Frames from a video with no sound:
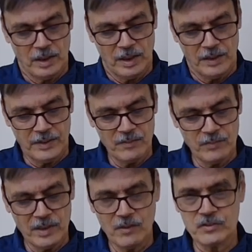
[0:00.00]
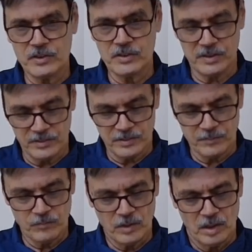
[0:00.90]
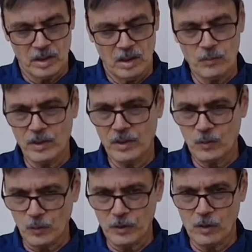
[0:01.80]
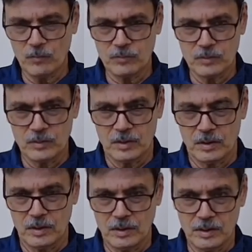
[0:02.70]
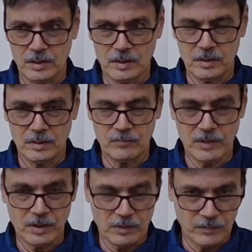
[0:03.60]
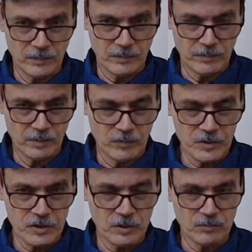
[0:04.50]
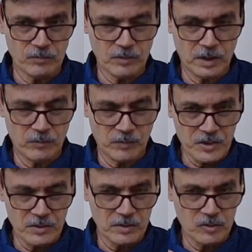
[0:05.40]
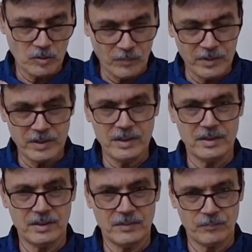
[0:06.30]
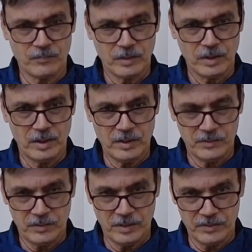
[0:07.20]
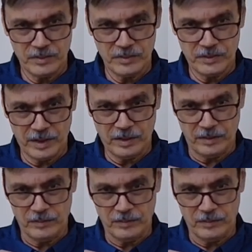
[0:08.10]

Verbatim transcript: Then we have citizens. We are now talking of uh, when, the, the, when the question of sovereignty is, is, is, taken,